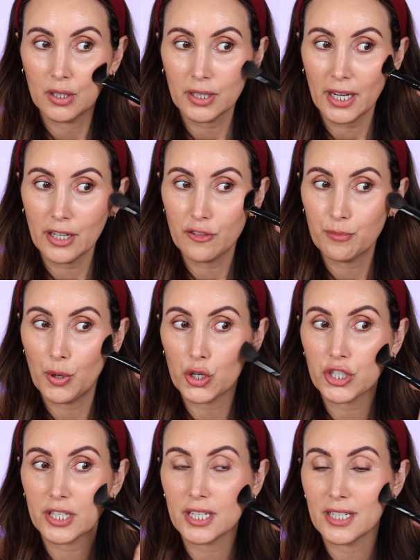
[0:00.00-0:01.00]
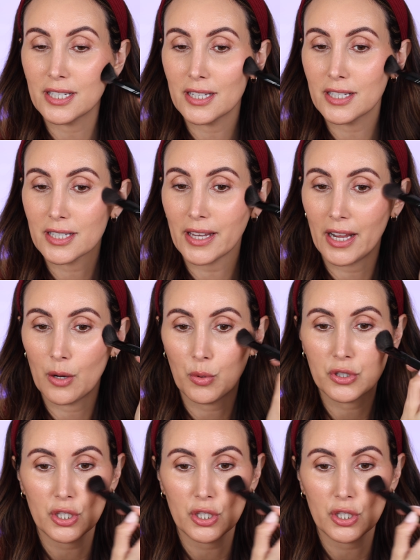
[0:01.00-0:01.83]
kind of push it into the skin. I want